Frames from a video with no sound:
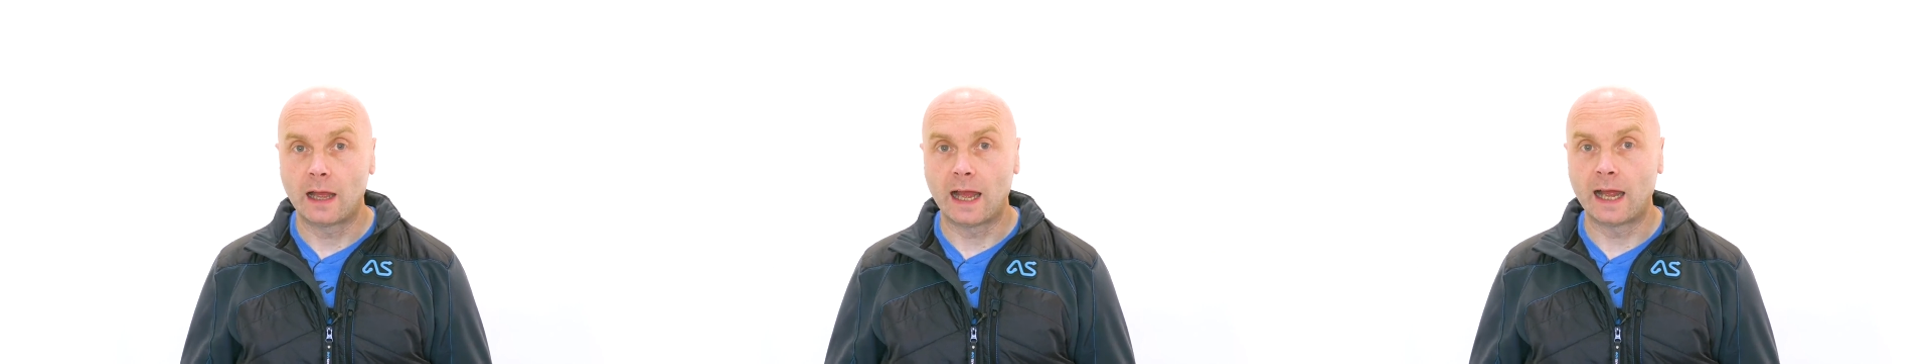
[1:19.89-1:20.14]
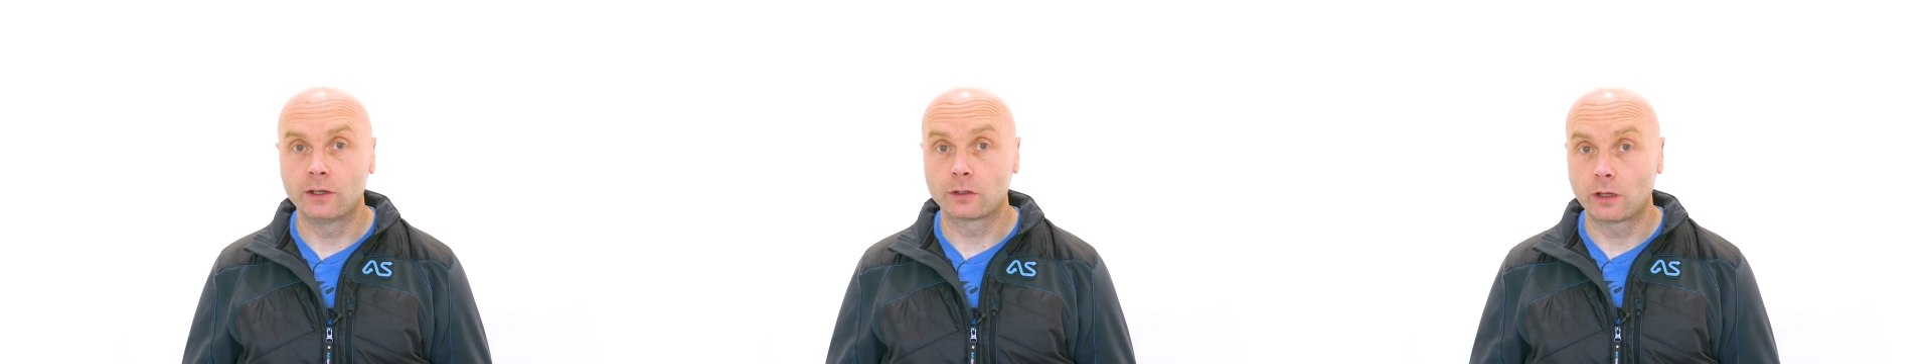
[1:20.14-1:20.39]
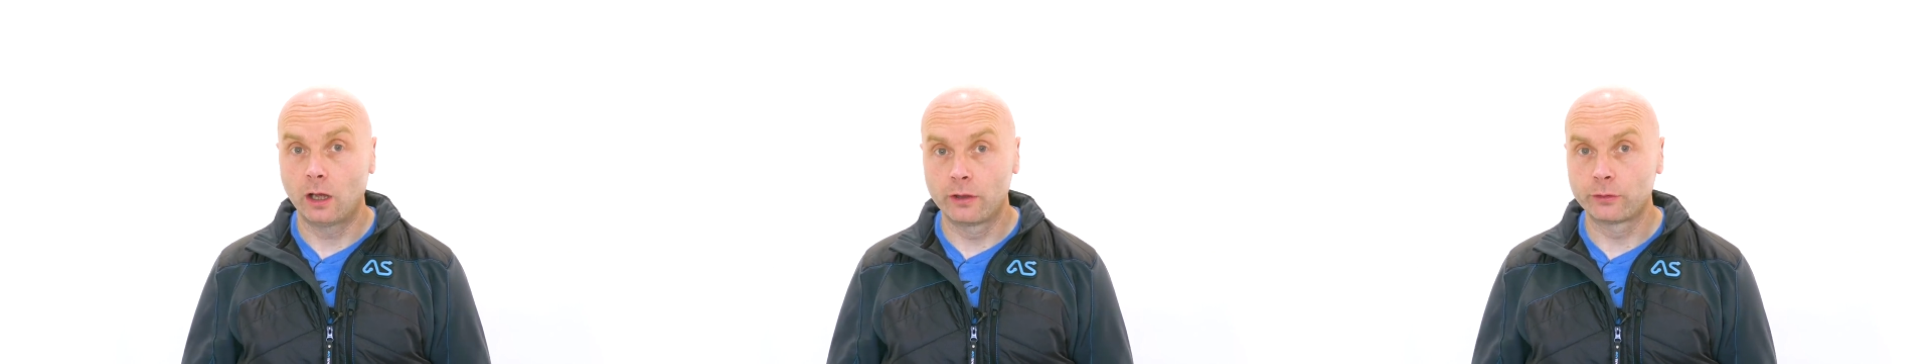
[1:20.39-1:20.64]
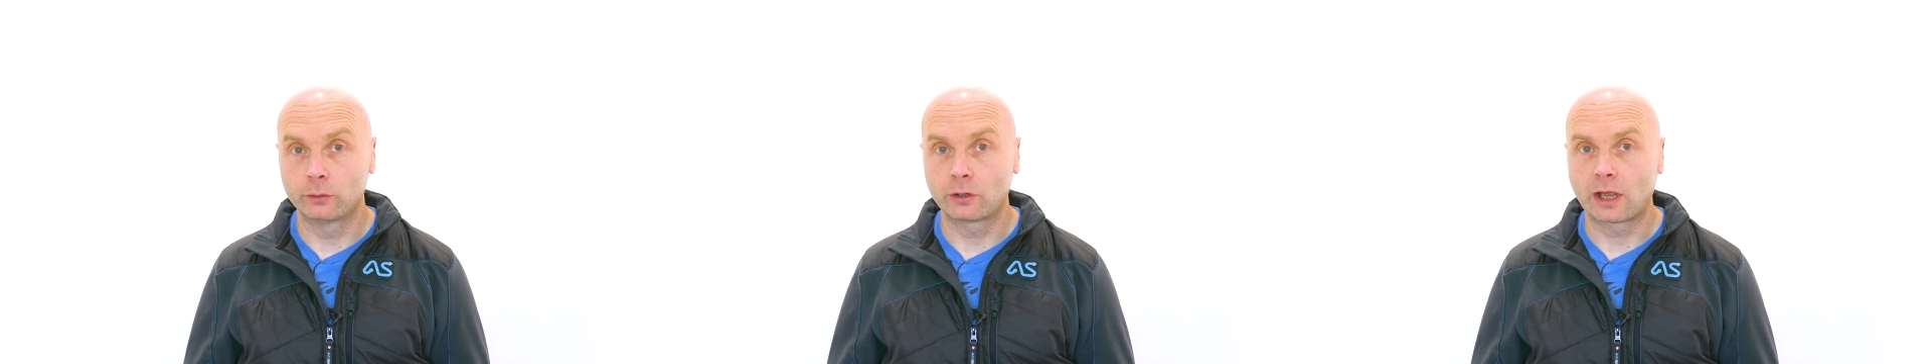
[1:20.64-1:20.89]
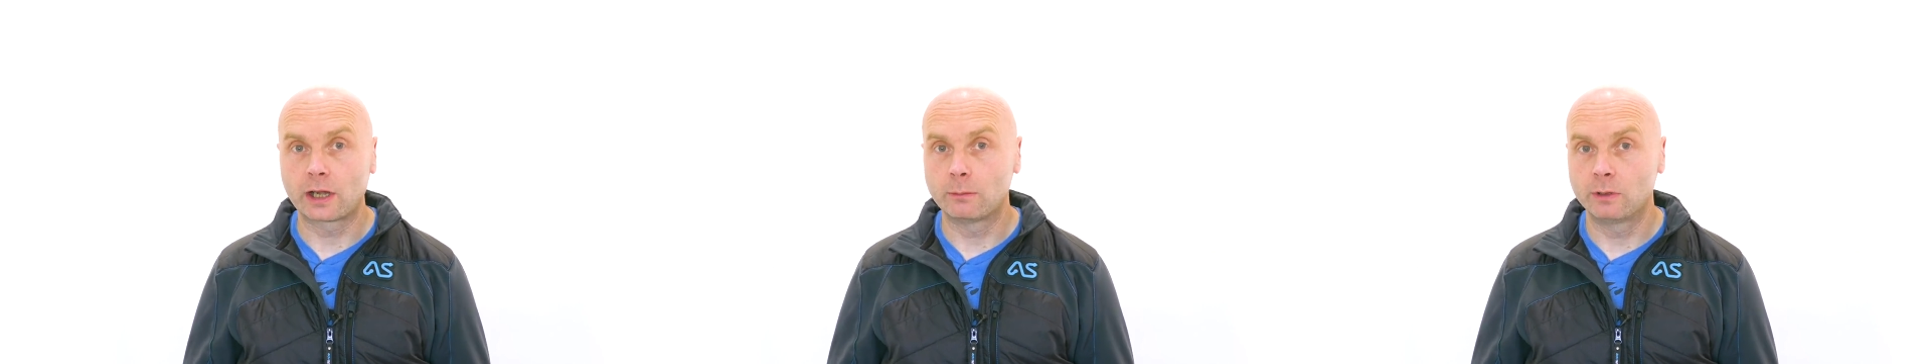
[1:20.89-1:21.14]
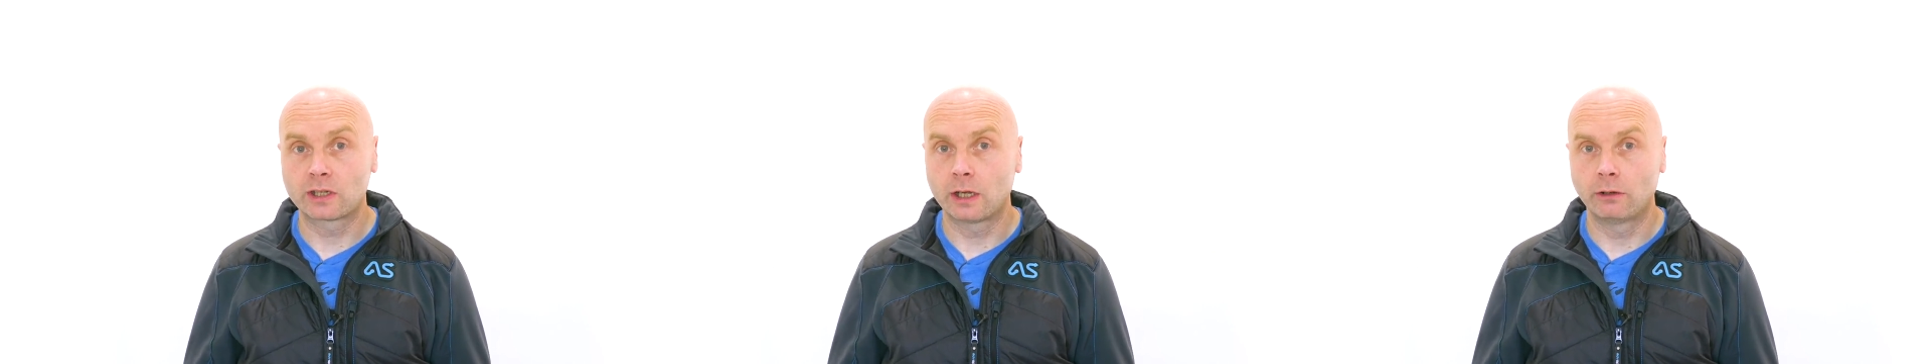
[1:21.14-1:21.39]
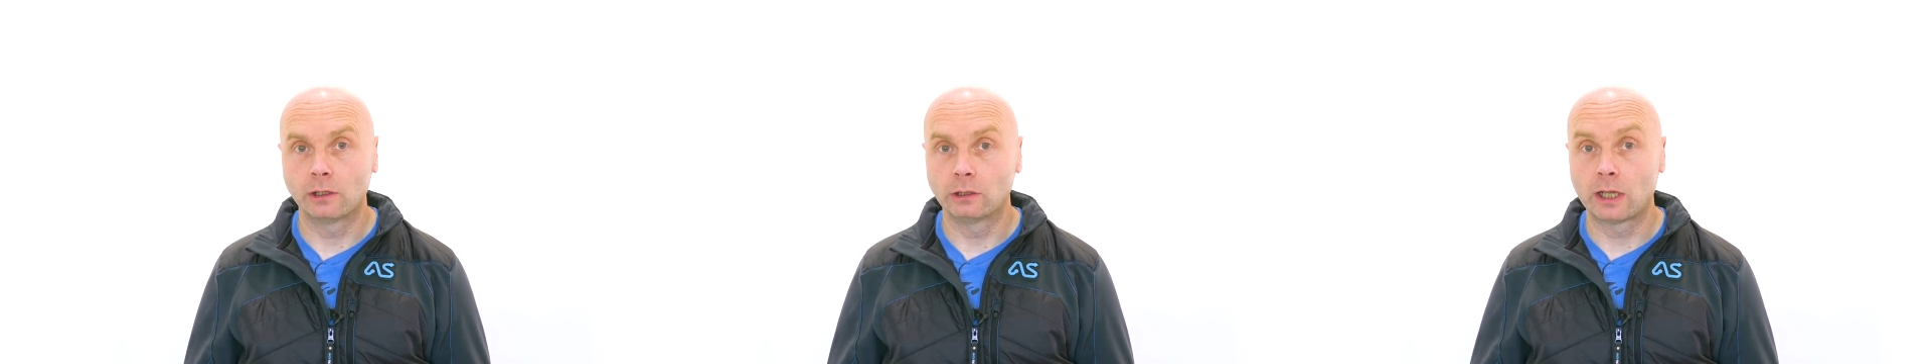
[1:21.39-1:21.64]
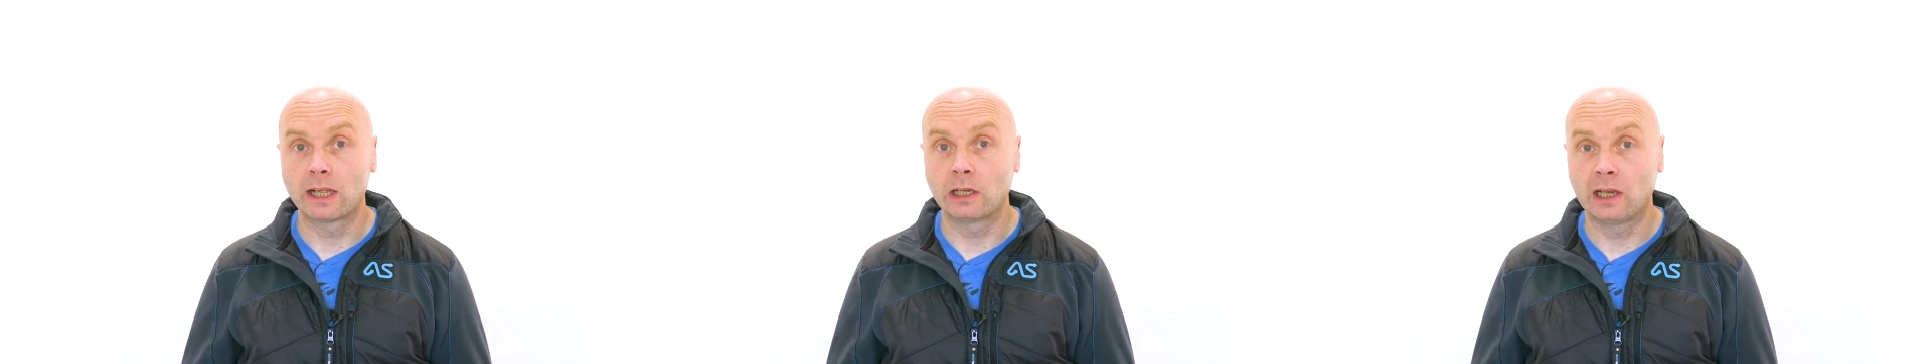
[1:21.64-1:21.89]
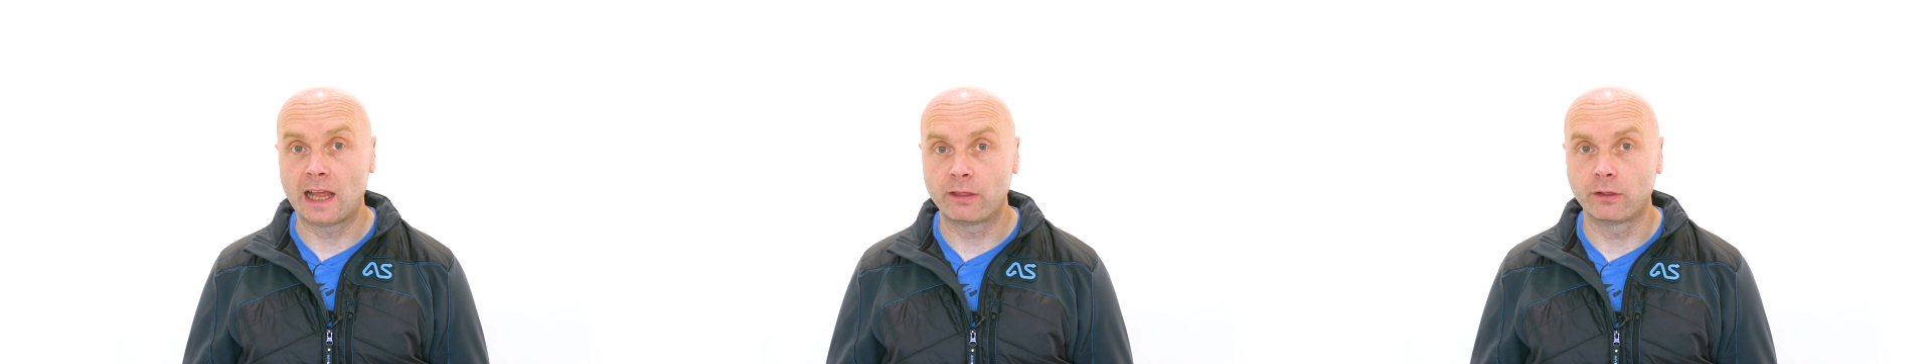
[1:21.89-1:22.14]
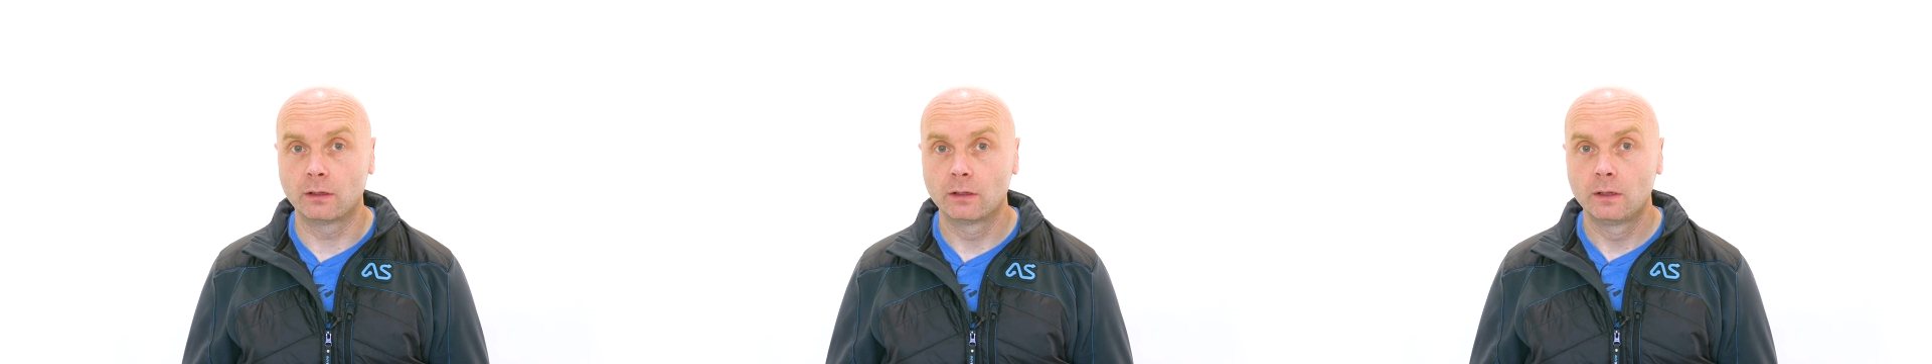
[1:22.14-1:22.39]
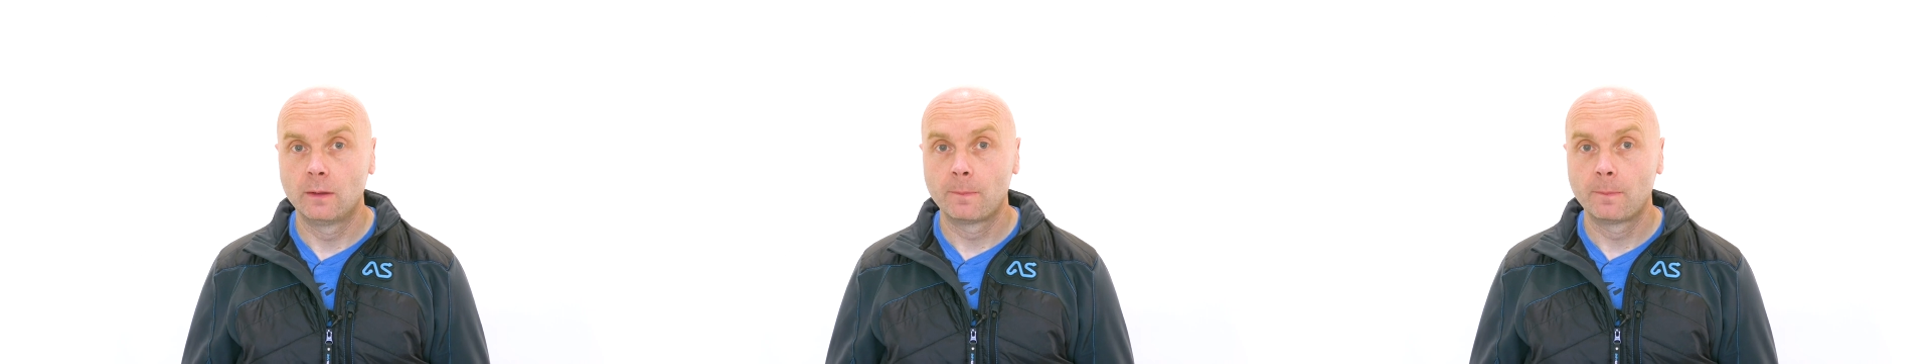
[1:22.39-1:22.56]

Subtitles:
and other organic material like leather.